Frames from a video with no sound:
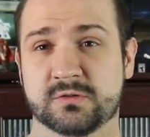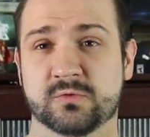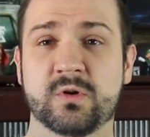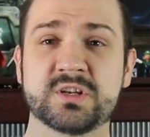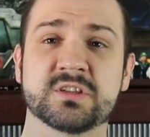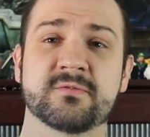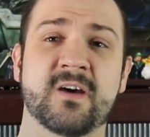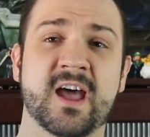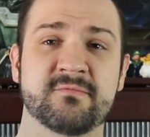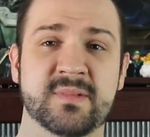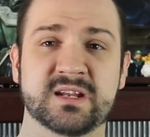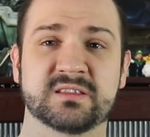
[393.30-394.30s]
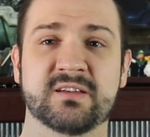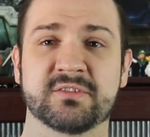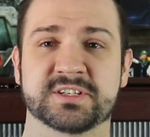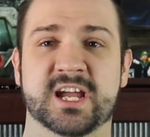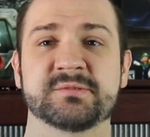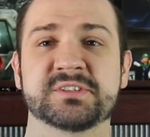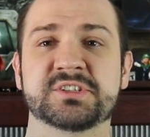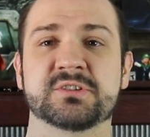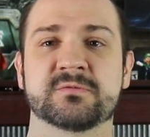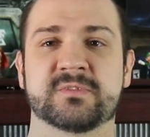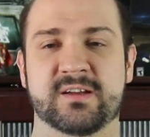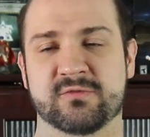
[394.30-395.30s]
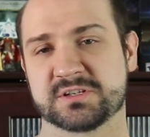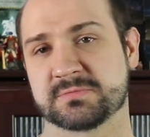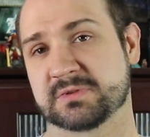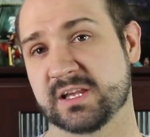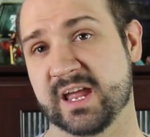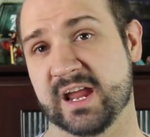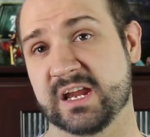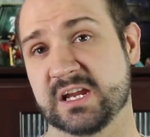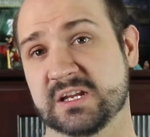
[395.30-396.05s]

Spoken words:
Which of the 5 main level types is your favorite to play?